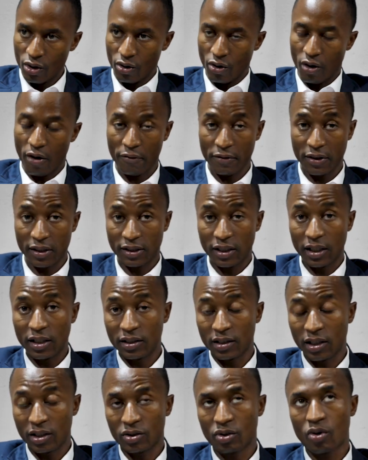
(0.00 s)
of the
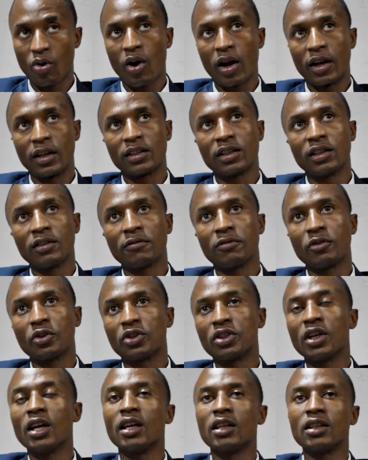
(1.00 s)
Citizens Coalition for
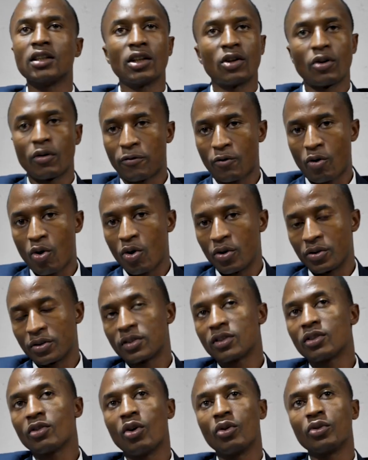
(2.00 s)
Change, and of
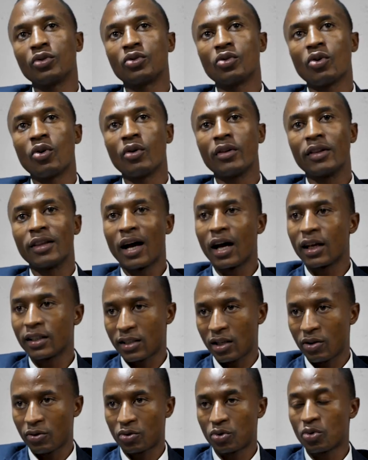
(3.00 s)
course also the
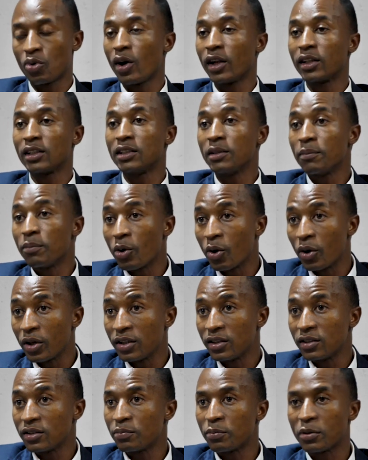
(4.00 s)
assault toward
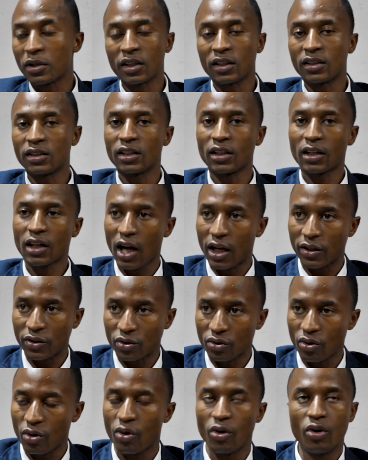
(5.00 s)
employees, be it in
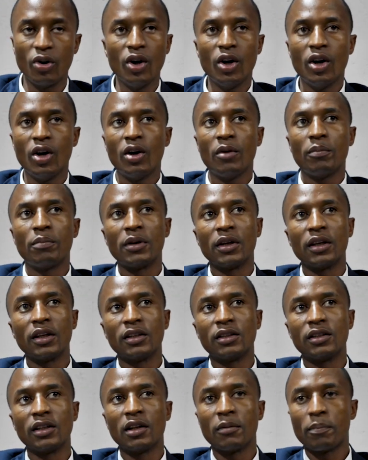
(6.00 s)
council, be
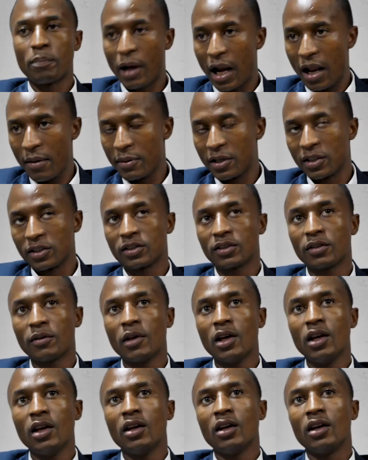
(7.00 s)
it in parliament.
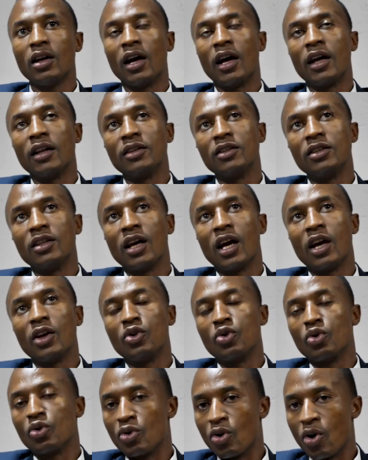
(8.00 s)
And
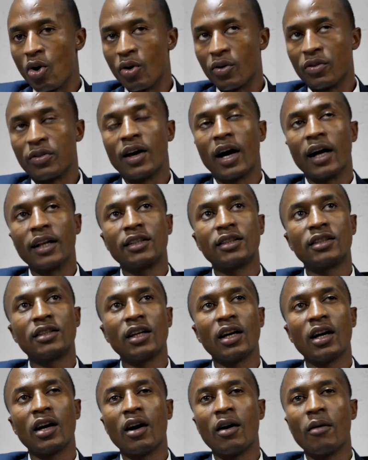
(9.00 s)
you know that
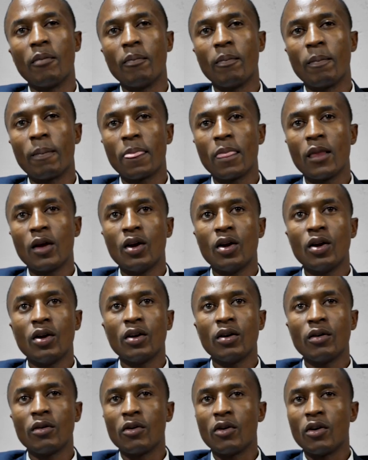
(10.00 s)

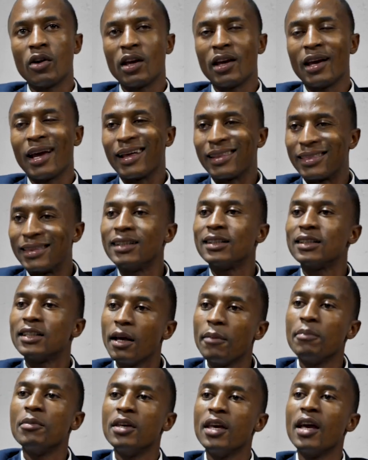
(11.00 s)
at the
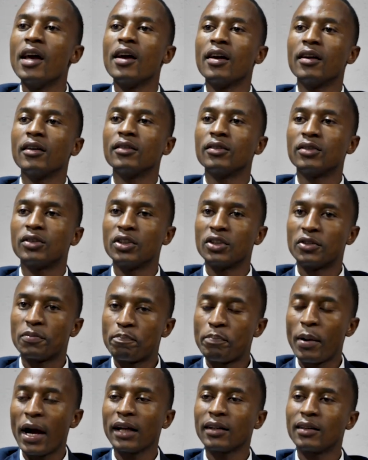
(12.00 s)
same year,
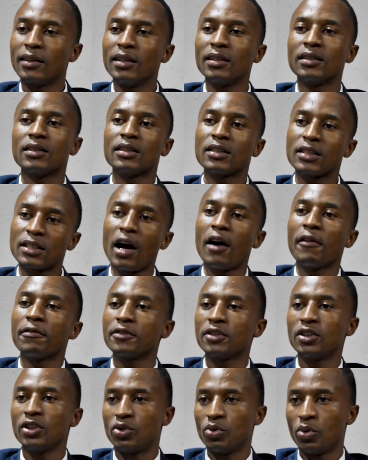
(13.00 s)
despite these tough
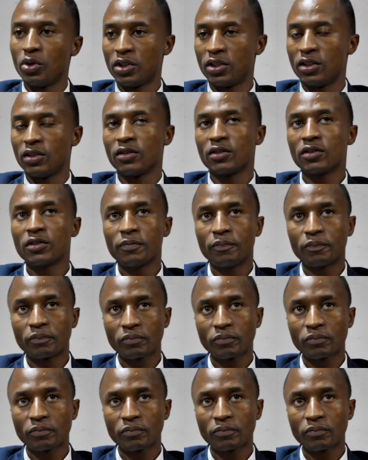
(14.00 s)
situations,